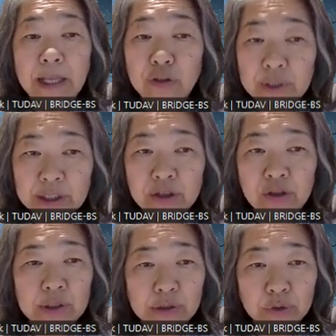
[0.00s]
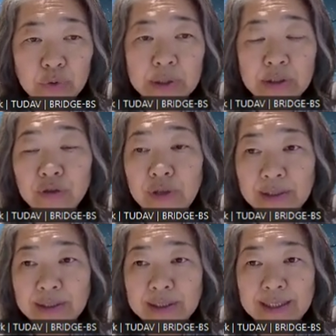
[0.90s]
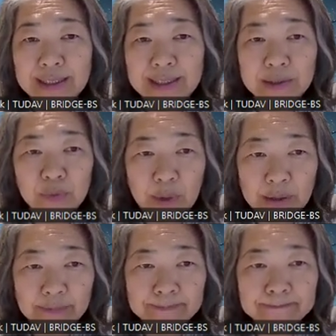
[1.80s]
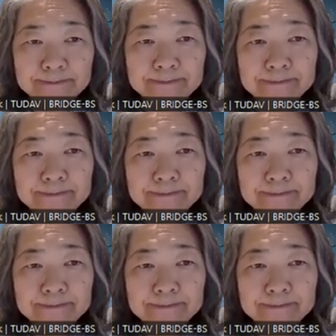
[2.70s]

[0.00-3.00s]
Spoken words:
And you need to know the tools and strategies as well.